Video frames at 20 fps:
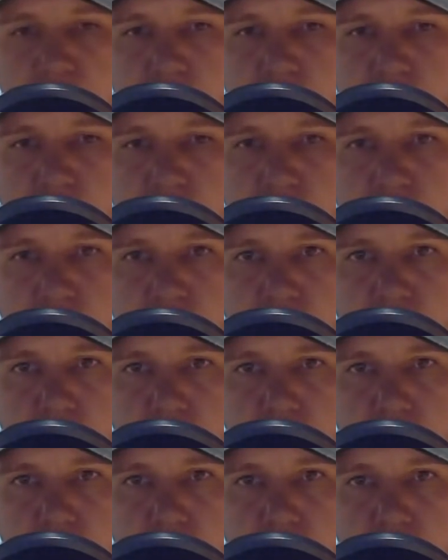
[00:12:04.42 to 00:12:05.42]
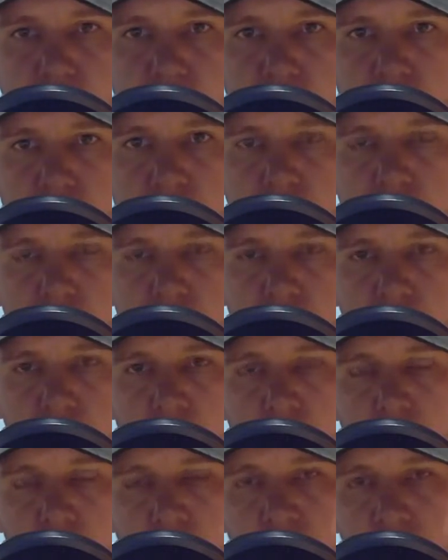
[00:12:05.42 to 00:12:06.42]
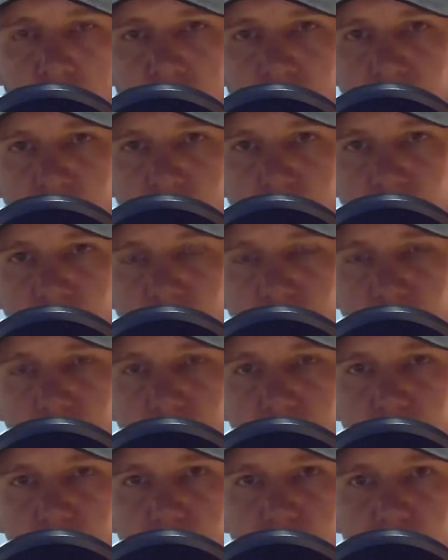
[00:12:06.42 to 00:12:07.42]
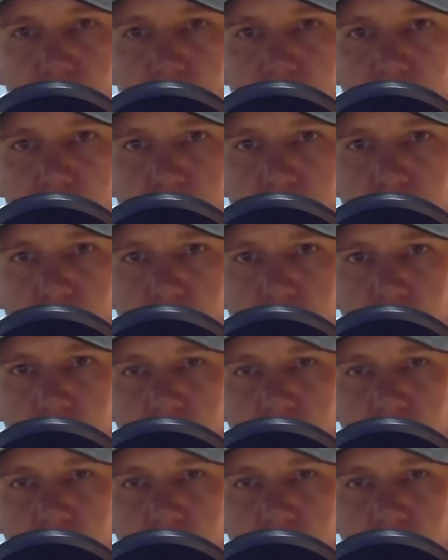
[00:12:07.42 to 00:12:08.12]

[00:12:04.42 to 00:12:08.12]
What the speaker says: (not speaking)